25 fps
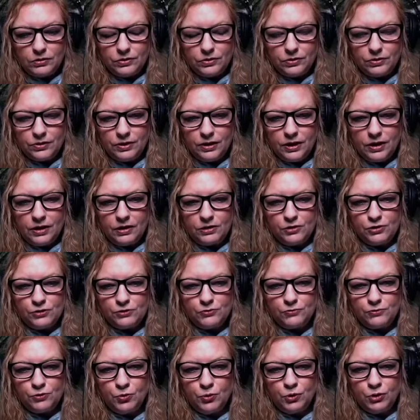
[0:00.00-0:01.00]
that has
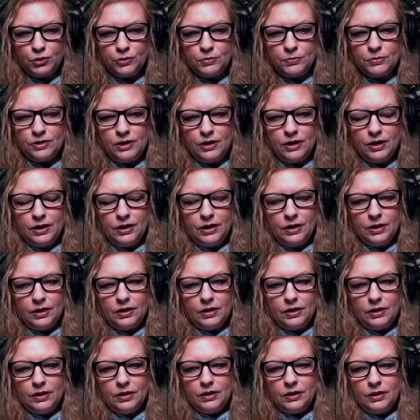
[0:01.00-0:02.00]
formed
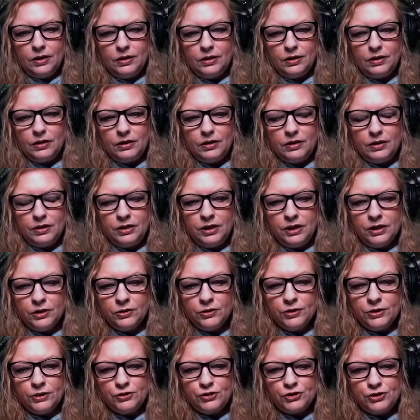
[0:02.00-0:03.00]
near
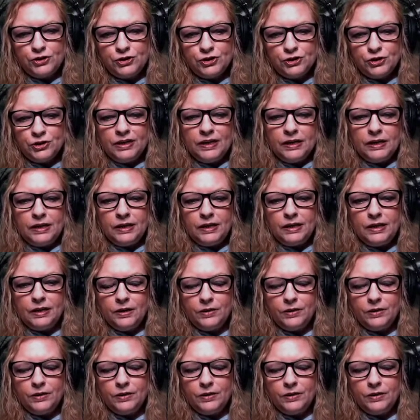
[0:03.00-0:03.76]
this tree.